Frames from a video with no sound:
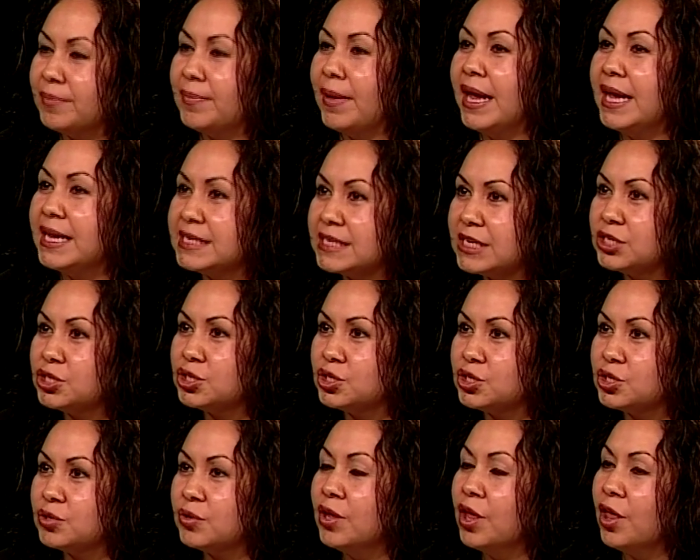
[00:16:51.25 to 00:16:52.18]
Pay attention
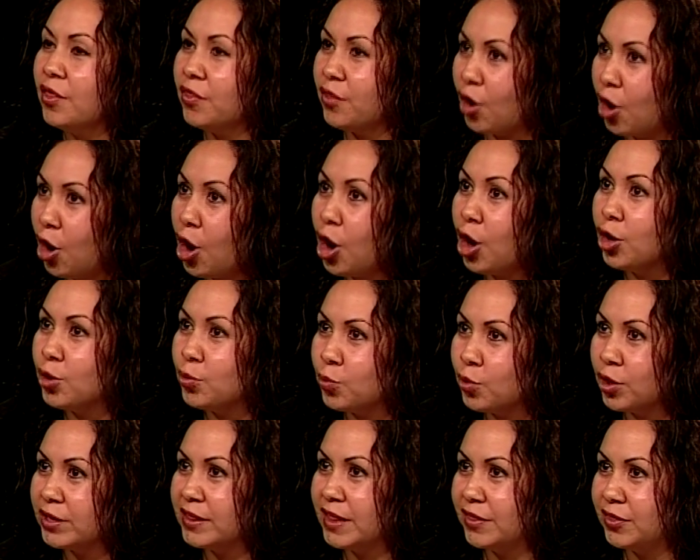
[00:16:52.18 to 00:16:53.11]
to the hard
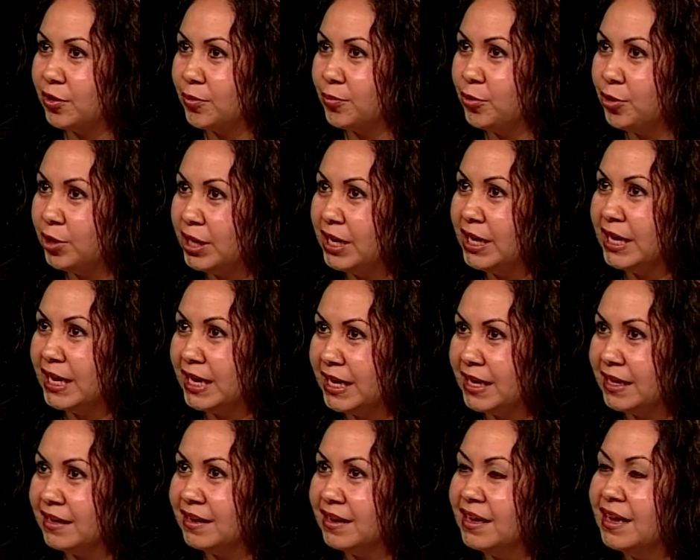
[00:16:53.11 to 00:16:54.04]
work that they're putting
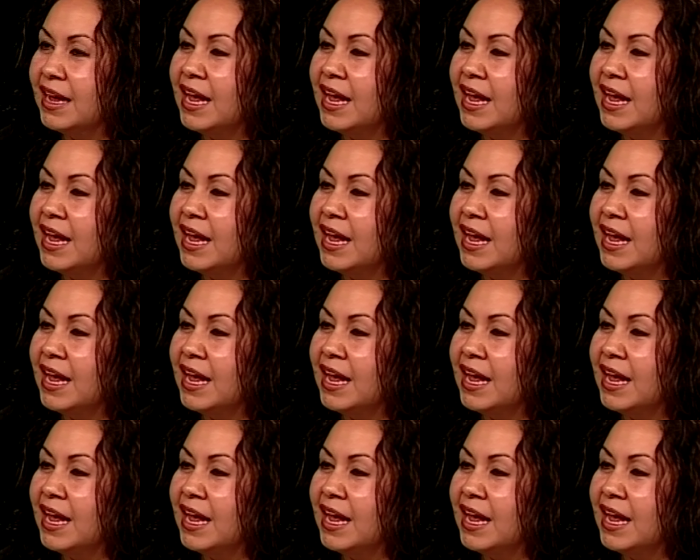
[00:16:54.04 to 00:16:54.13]
in,